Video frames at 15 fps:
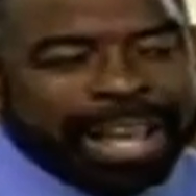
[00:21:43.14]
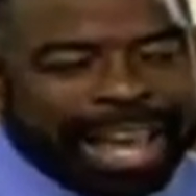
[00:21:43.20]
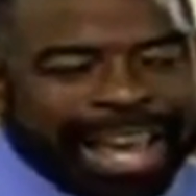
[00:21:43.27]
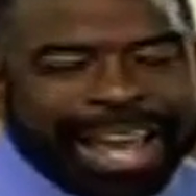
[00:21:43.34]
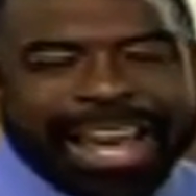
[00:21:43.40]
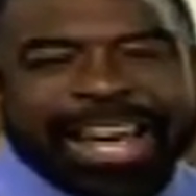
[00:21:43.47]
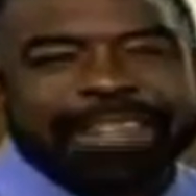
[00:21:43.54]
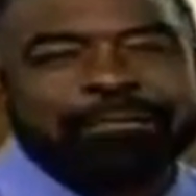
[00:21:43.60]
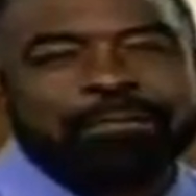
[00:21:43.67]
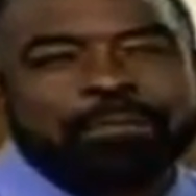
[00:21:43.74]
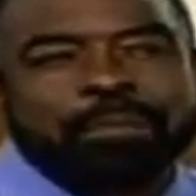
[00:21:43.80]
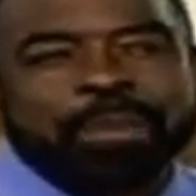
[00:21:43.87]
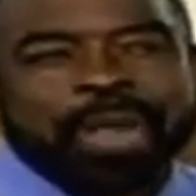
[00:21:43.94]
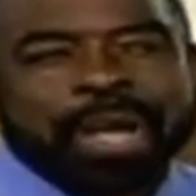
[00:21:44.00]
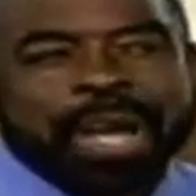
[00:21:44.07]

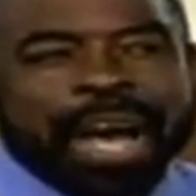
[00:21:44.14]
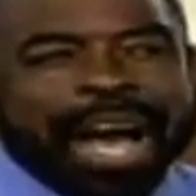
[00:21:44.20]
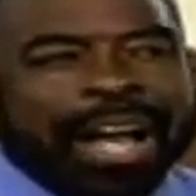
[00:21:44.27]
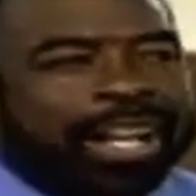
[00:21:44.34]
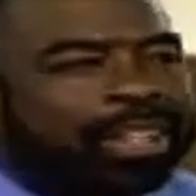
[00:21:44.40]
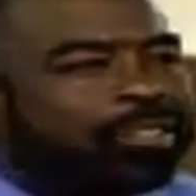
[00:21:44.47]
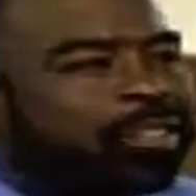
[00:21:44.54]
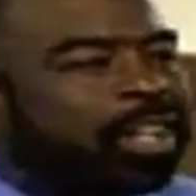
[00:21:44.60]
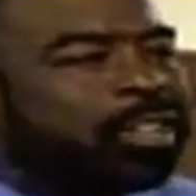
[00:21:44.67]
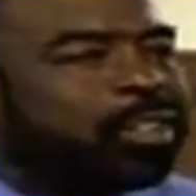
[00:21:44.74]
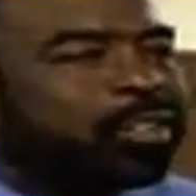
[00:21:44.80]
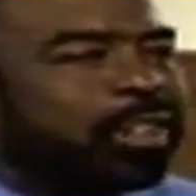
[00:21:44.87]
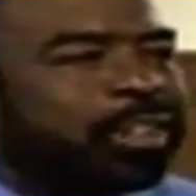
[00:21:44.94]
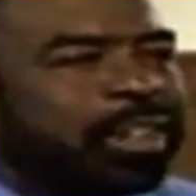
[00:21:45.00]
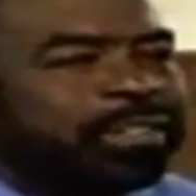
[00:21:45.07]
And I
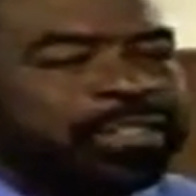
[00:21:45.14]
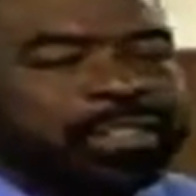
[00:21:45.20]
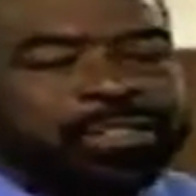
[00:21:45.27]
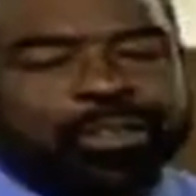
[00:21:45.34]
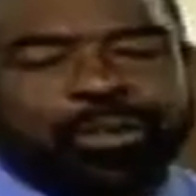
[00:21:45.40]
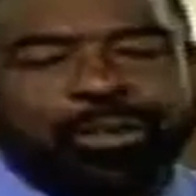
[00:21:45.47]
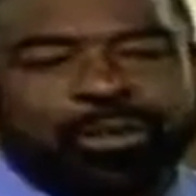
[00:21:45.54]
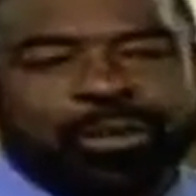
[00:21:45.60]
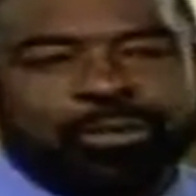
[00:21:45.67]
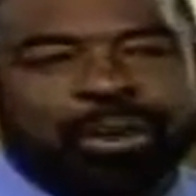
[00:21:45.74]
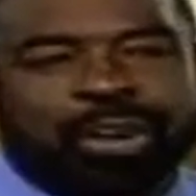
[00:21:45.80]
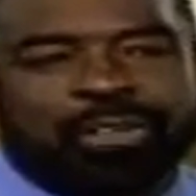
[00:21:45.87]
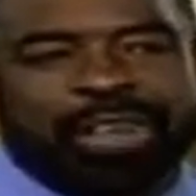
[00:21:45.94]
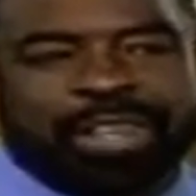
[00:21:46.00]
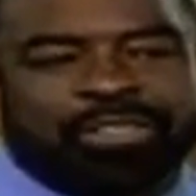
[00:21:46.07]
continued to listen to
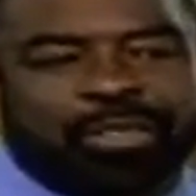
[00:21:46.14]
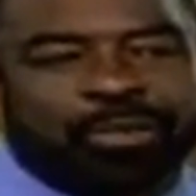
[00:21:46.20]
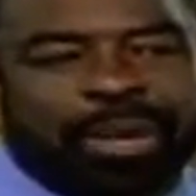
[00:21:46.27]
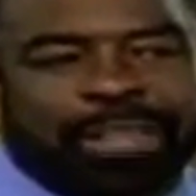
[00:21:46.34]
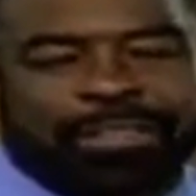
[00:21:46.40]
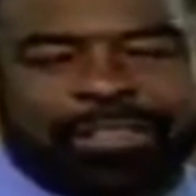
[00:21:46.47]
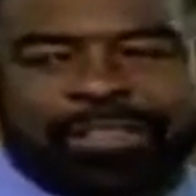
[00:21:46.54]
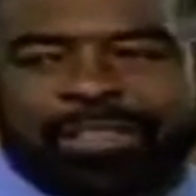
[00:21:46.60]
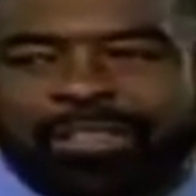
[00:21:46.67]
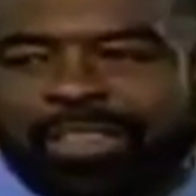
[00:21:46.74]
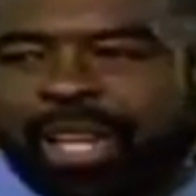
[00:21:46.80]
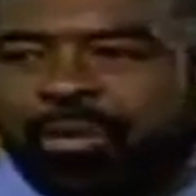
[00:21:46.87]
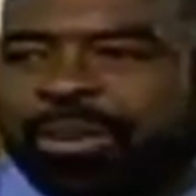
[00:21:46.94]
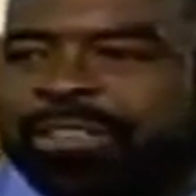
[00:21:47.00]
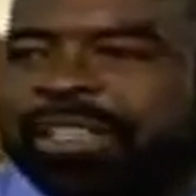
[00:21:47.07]
motivational messages,
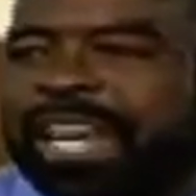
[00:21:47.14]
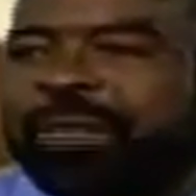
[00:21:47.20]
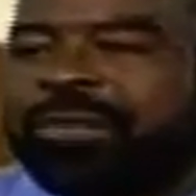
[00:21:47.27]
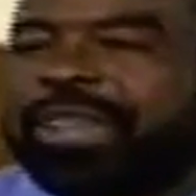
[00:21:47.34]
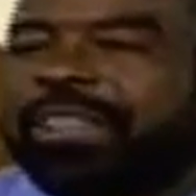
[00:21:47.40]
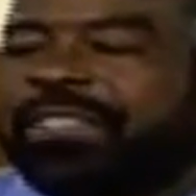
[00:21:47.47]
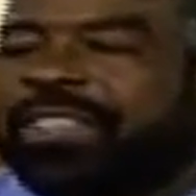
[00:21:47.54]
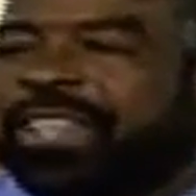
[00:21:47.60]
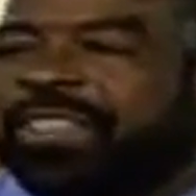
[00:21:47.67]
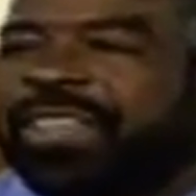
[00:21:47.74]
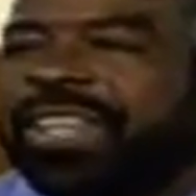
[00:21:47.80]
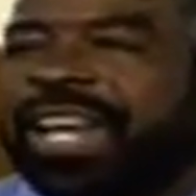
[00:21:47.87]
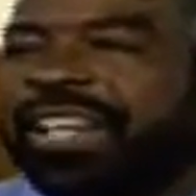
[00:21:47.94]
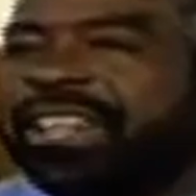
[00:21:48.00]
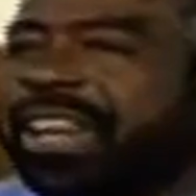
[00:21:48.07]
and he would take me to see
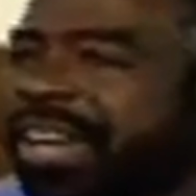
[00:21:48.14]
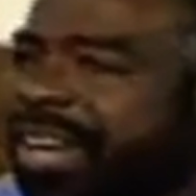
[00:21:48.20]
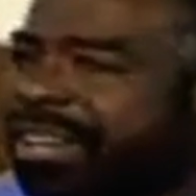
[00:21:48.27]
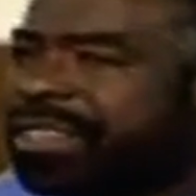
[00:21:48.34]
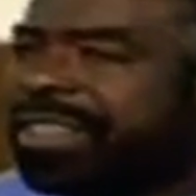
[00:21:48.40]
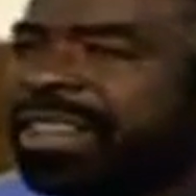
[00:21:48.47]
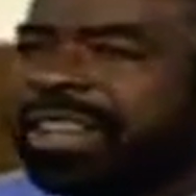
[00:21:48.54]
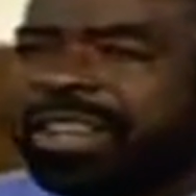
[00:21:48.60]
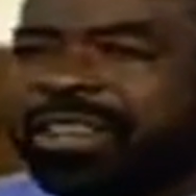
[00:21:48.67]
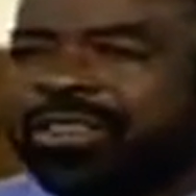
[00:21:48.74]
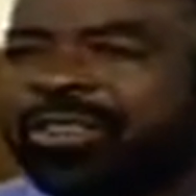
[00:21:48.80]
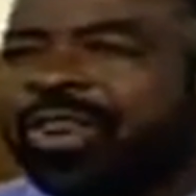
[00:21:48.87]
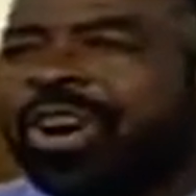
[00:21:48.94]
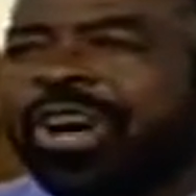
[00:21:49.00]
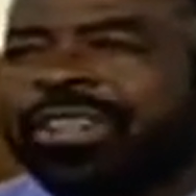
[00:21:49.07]
the late
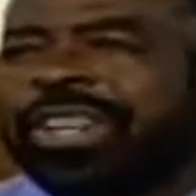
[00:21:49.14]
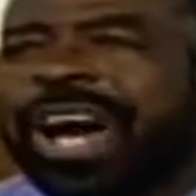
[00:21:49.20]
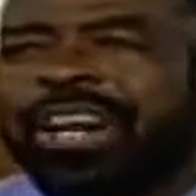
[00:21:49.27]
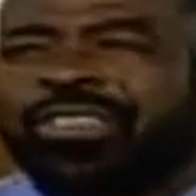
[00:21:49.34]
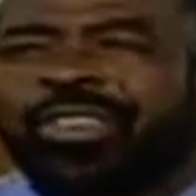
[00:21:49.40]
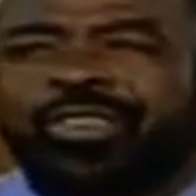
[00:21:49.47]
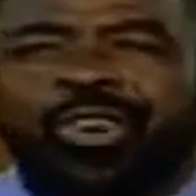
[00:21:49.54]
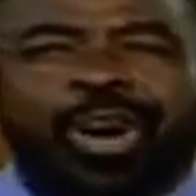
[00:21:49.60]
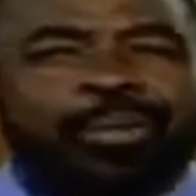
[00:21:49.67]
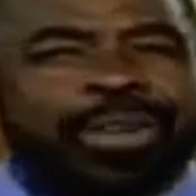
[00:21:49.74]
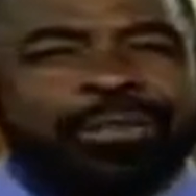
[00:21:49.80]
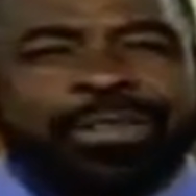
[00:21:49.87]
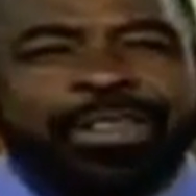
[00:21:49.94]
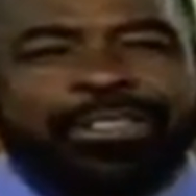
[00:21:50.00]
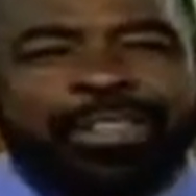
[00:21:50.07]
Dr.
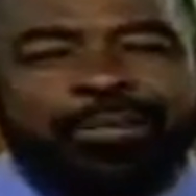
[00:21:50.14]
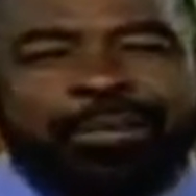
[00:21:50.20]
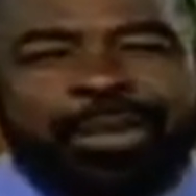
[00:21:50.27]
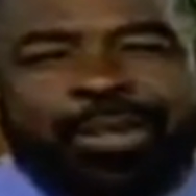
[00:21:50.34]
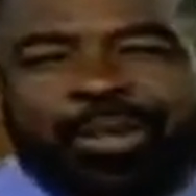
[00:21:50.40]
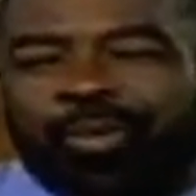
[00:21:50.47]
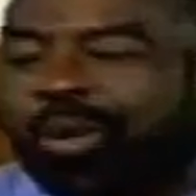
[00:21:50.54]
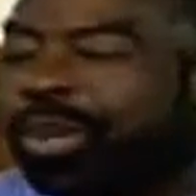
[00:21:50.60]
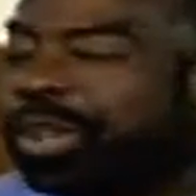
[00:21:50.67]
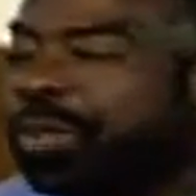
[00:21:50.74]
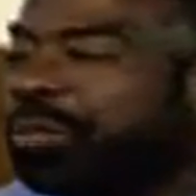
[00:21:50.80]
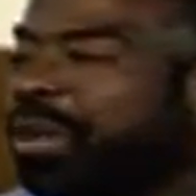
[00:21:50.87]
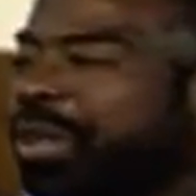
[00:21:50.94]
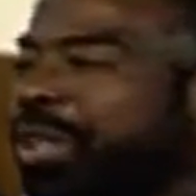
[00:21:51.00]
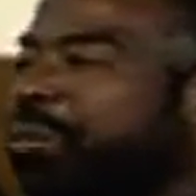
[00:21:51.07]
Norman Vincent Peale, who wrote
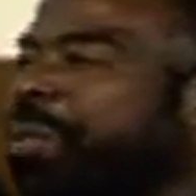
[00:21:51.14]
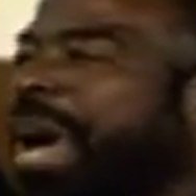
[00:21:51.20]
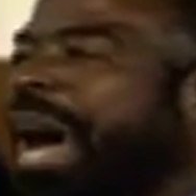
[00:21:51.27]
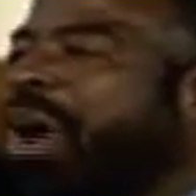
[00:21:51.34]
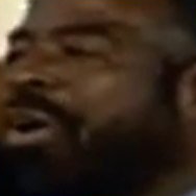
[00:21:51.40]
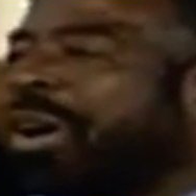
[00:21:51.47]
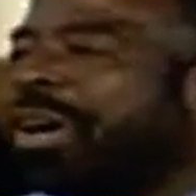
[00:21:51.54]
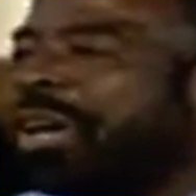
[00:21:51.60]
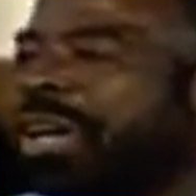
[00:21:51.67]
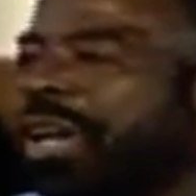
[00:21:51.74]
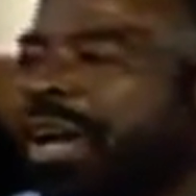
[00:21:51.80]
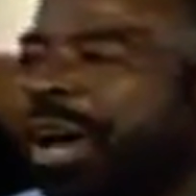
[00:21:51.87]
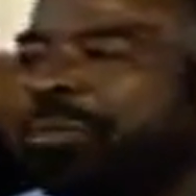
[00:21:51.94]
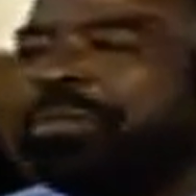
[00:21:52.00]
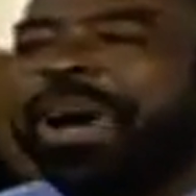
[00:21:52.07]
the book, The Power
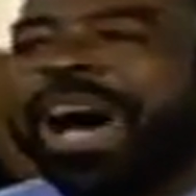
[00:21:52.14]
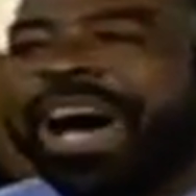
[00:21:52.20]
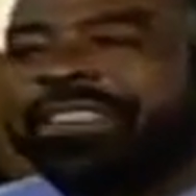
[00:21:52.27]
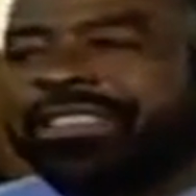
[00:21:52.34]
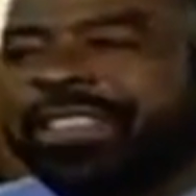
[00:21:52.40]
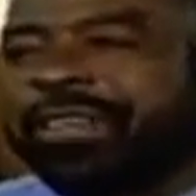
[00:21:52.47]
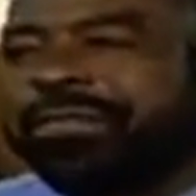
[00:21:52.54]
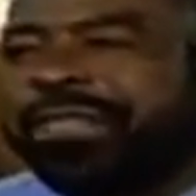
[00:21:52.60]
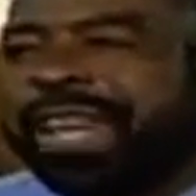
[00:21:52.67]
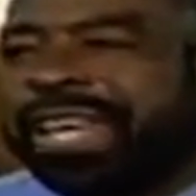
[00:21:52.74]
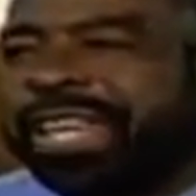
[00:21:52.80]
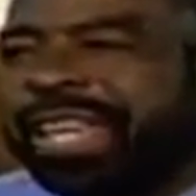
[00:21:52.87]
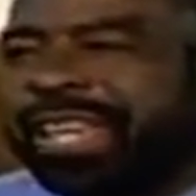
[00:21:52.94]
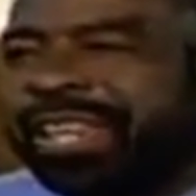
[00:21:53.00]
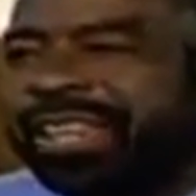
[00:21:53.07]
of Positive
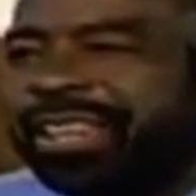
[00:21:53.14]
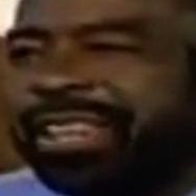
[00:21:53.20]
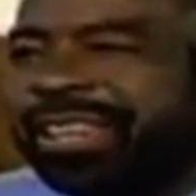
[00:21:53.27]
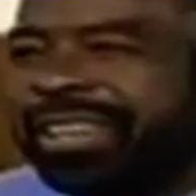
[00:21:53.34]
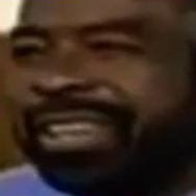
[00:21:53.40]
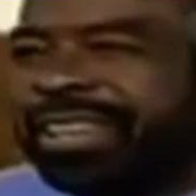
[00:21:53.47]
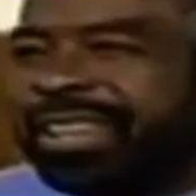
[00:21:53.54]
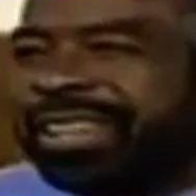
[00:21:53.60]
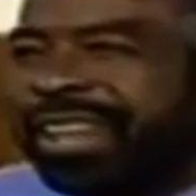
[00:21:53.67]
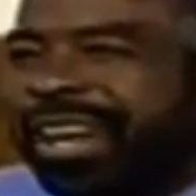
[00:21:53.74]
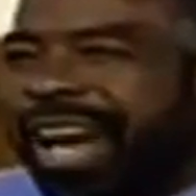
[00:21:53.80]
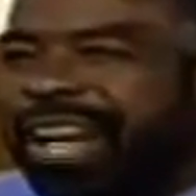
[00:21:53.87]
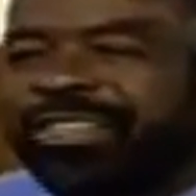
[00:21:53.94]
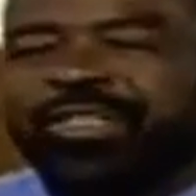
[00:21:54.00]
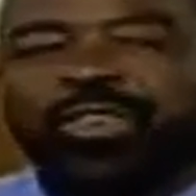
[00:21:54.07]
Thinking.
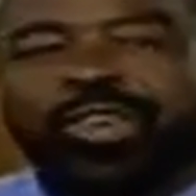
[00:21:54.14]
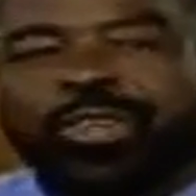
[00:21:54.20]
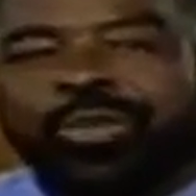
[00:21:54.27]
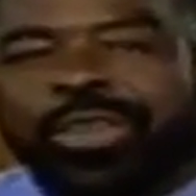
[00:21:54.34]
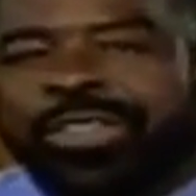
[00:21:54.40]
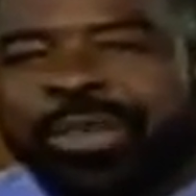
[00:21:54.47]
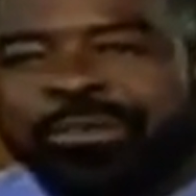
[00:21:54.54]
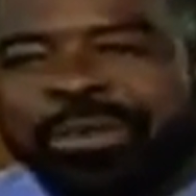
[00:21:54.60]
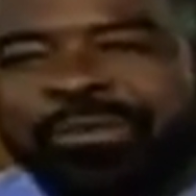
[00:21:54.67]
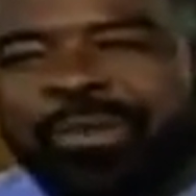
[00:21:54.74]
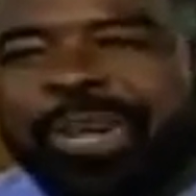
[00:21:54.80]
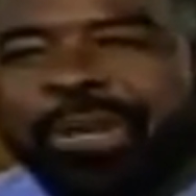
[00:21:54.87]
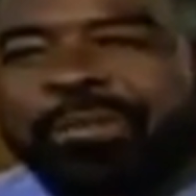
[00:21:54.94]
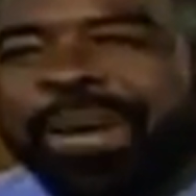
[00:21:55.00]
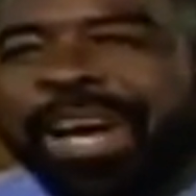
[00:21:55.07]
I toured with him before he